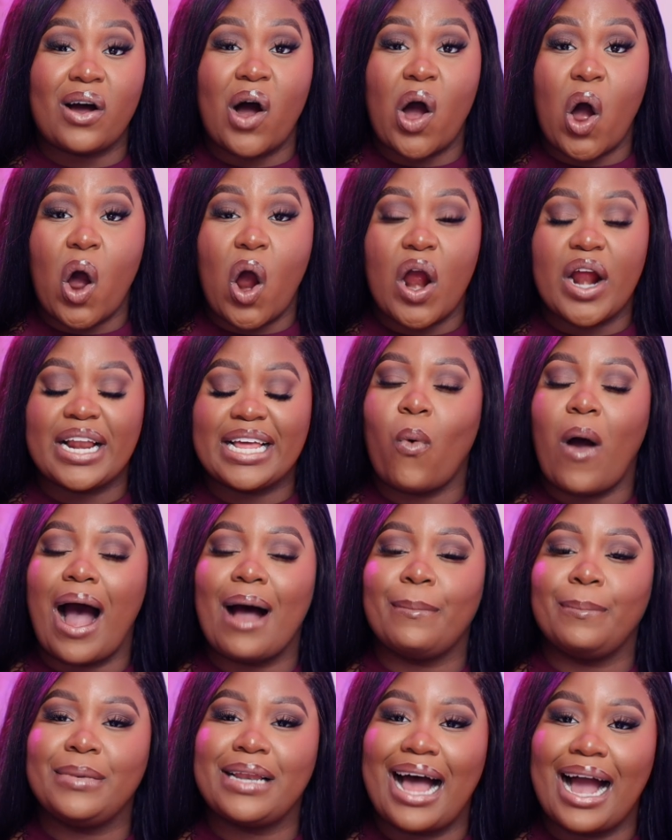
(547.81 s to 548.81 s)
card,
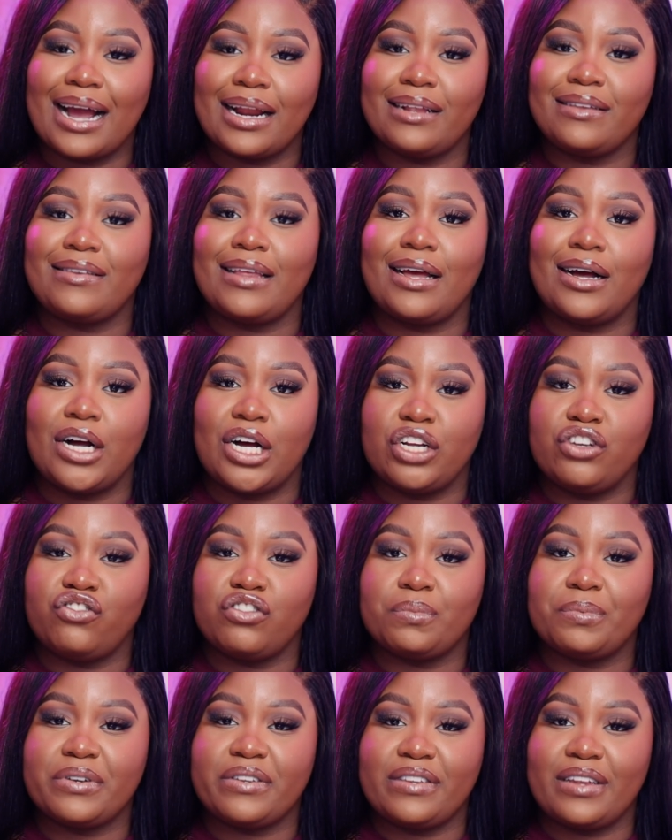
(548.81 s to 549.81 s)
I'm not gonna say
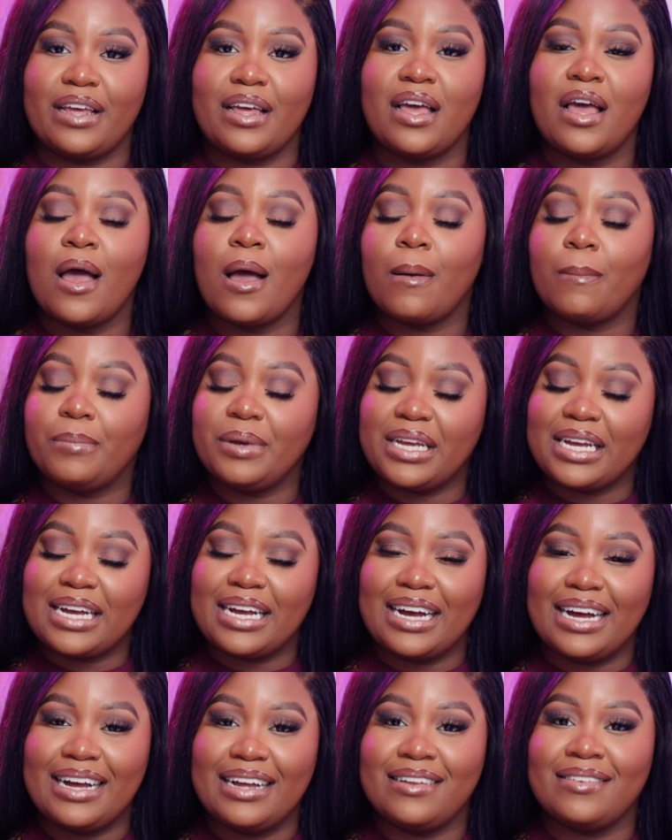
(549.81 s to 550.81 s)
100%
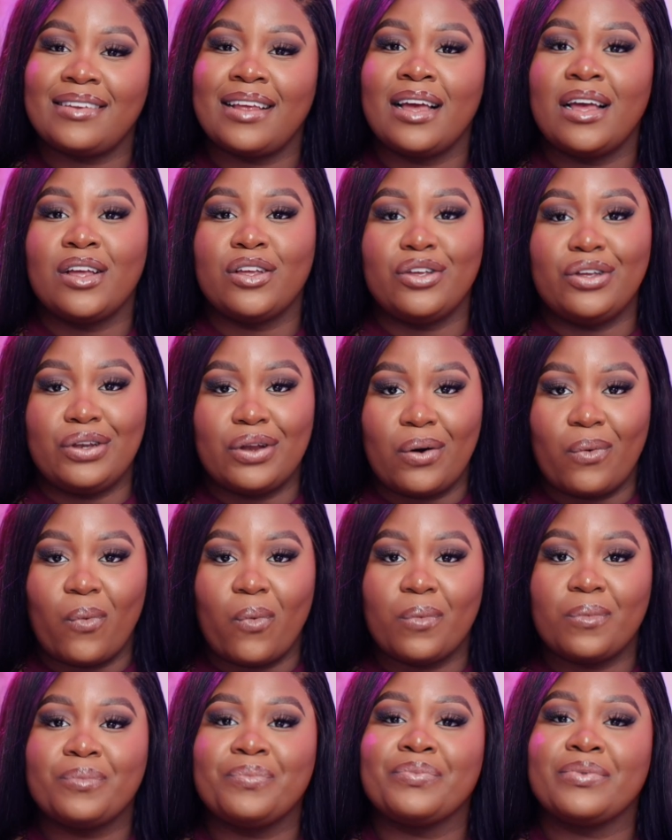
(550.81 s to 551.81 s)
because, you
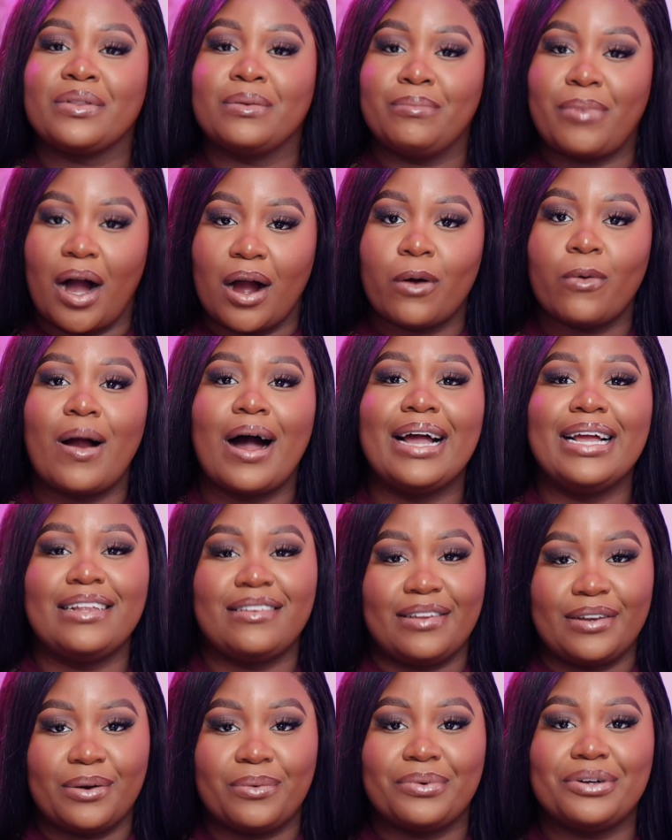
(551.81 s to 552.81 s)
know, Baccarat is
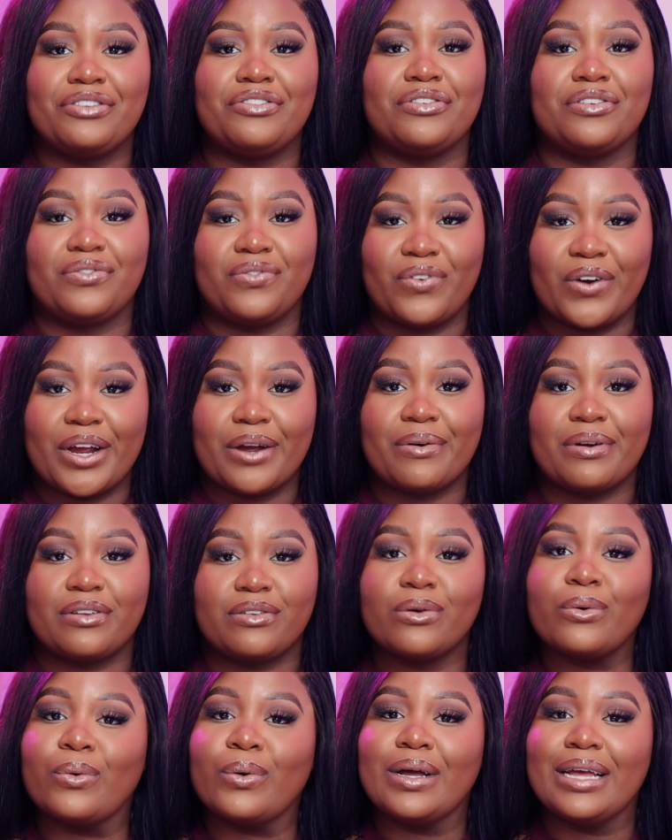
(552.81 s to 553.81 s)
an original fragrance,
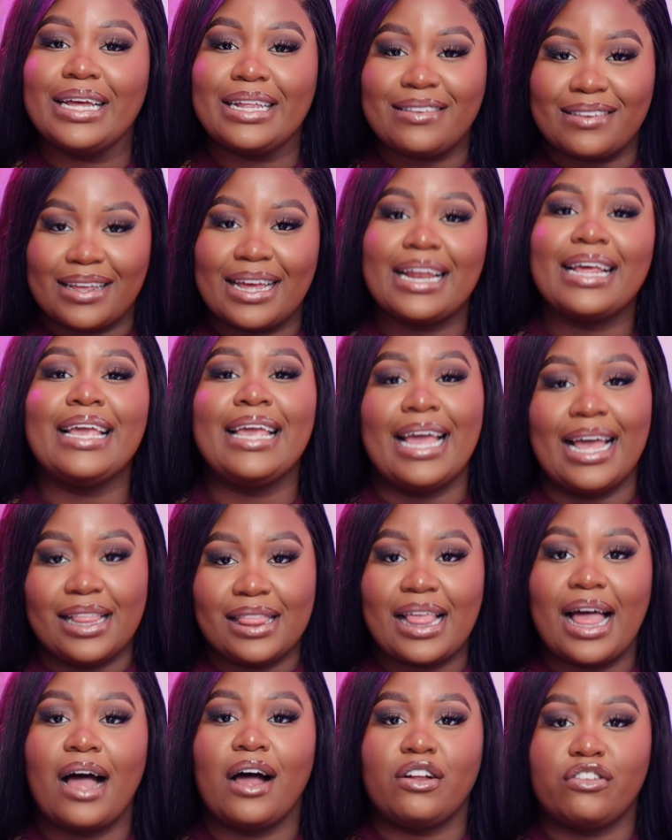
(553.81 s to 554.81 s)
so it's gonna get
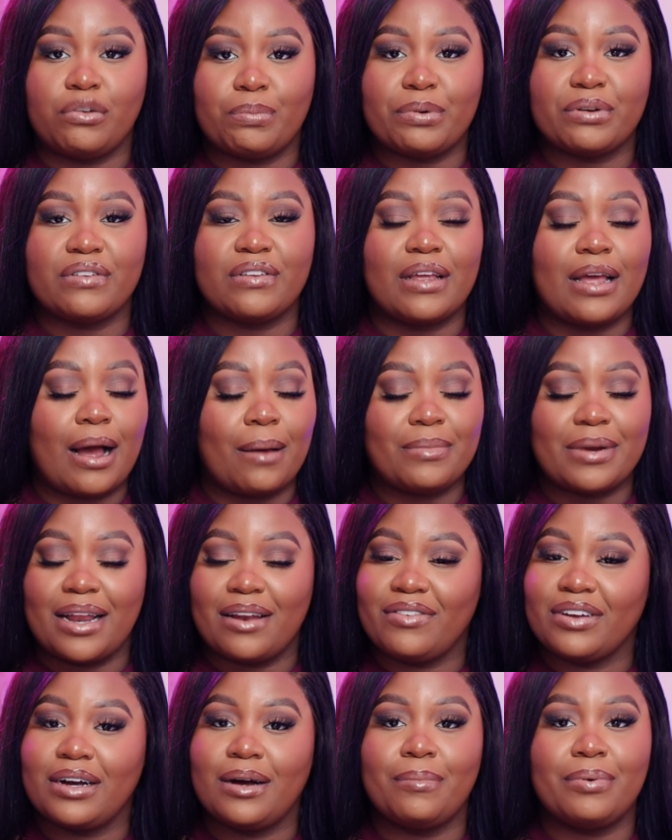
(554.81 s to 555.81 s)
that 100%. I'm not
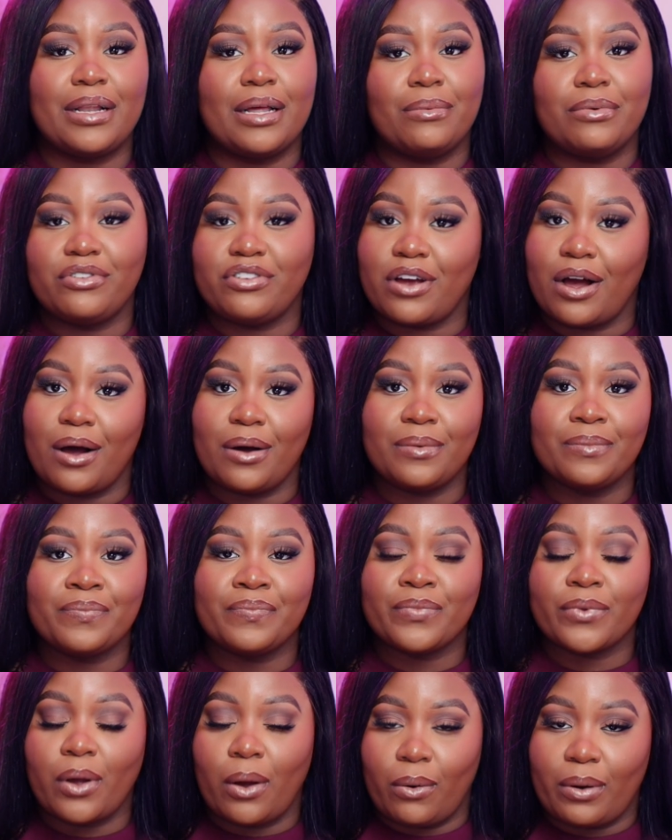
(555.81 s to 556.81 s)
even gonna play with y'all,
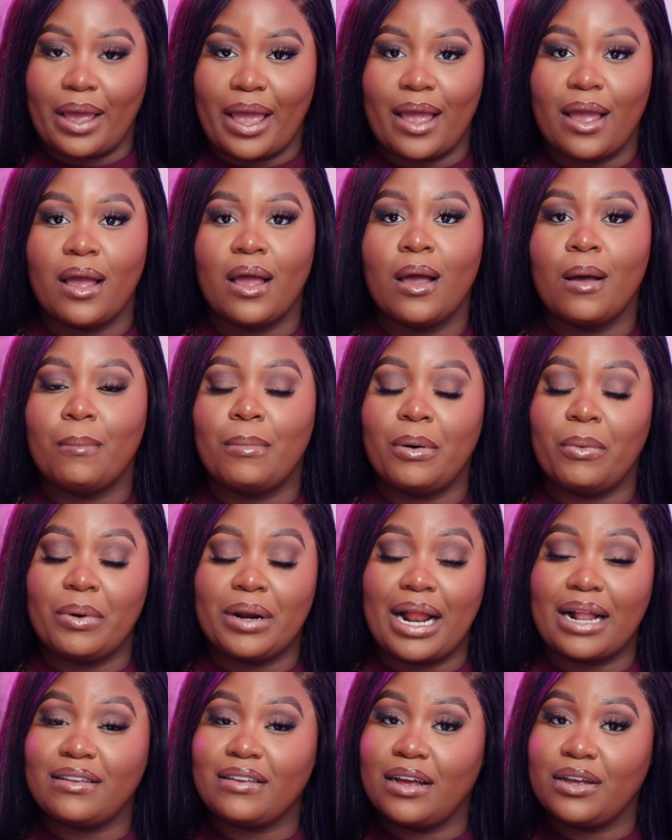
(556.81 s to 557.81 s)
okay? But
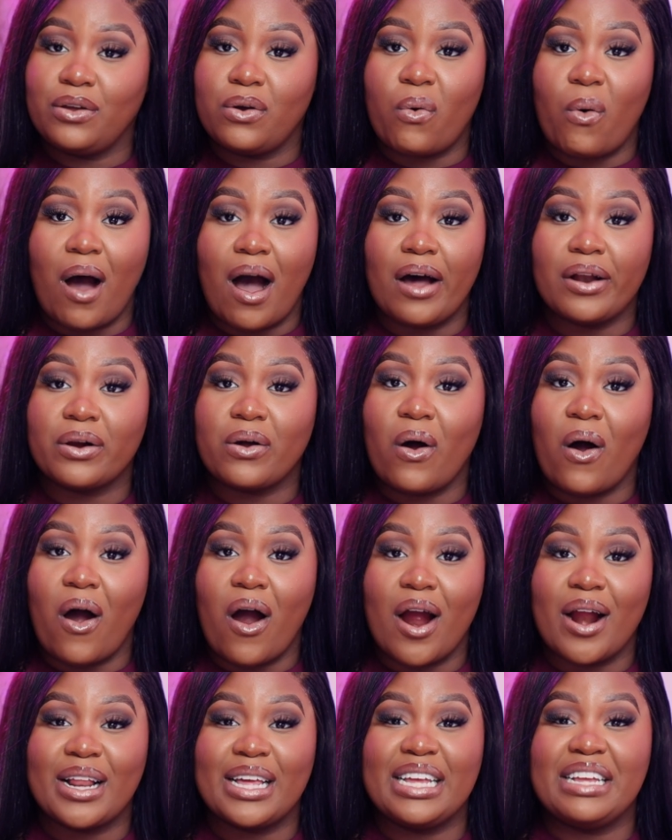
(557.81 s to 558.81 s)
when I tell you wild
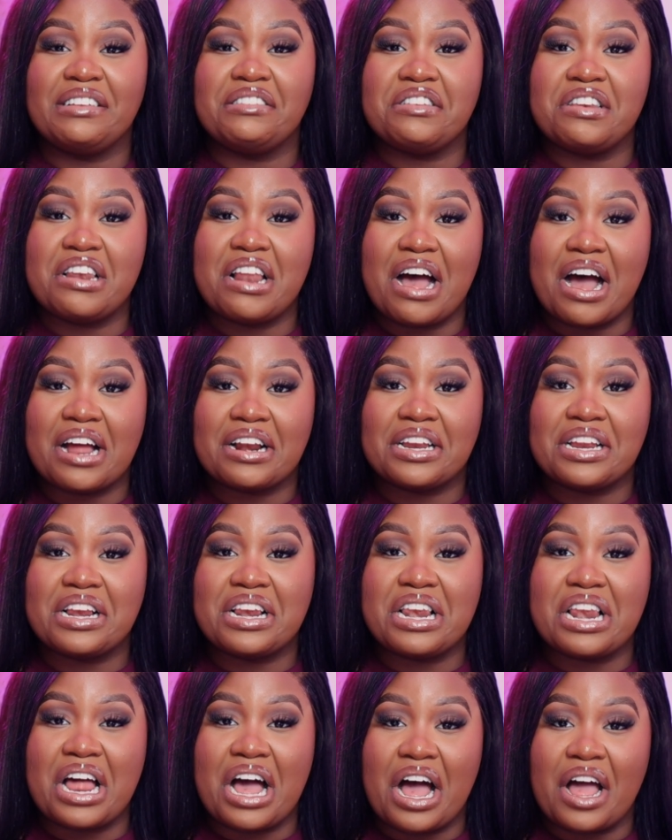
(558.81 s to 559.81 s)
card is
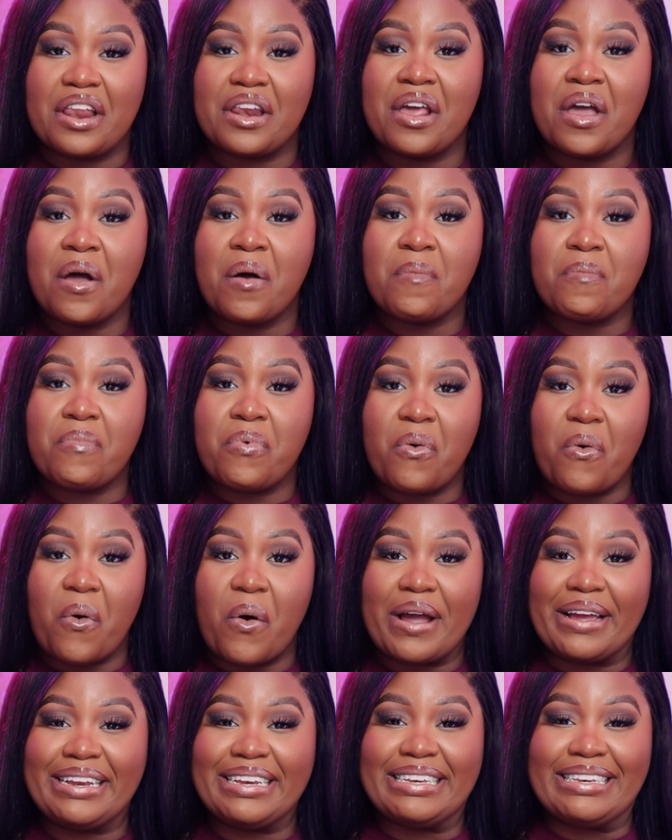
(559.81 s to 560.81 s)

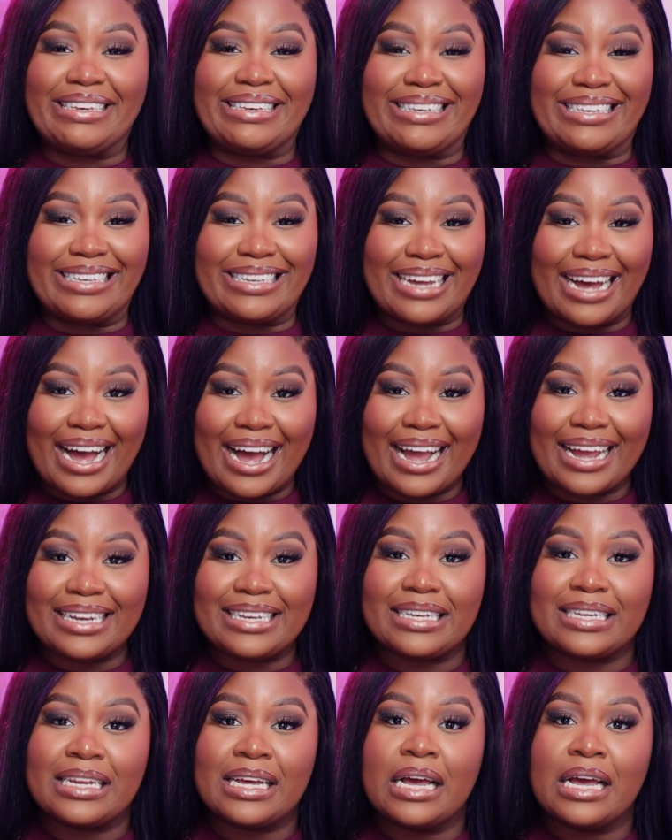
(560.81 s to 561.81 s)
99.9%